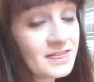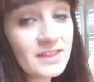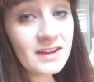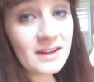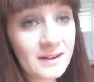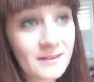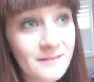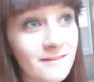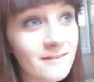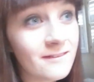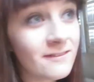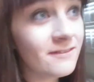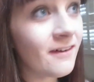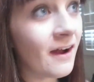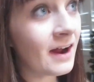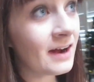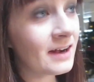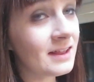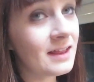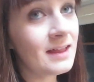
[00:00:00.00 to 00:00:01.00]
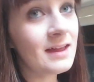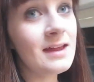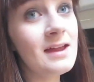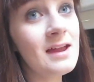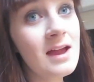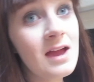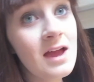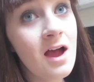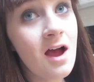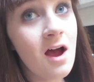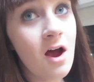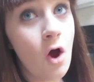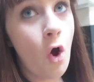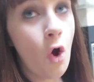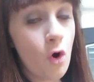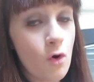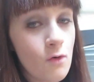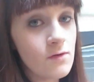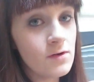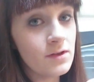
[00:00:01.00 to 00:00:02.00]
I think I'm finally
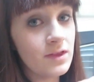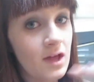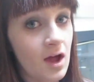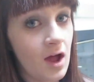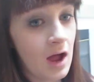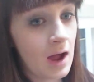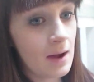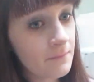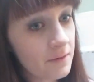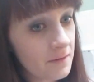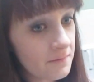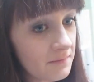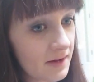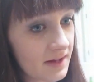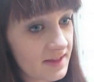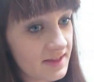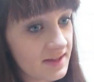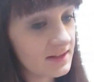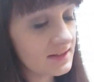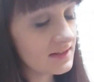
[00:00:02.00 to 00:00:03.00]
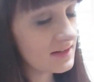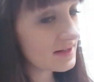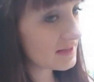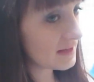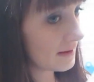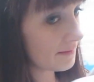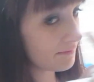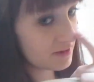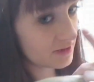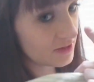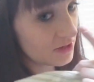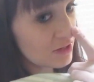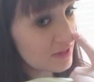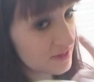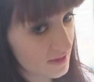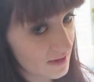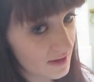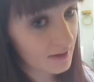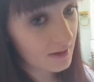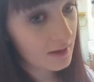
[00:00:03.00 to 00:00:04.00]
over the hump of my sickness. I'm still
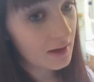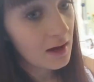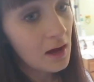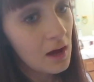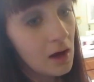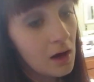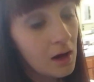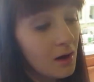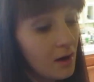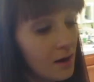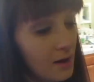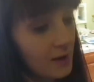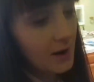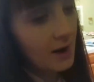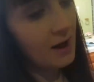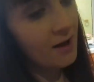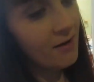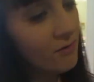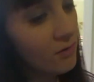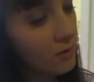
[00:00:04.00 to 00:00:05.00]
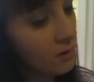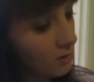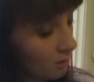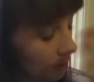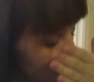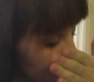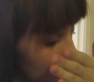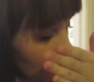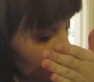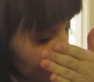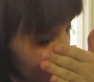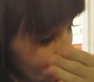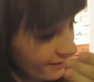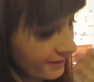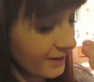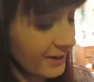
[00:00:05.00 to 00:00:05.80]
sick and I have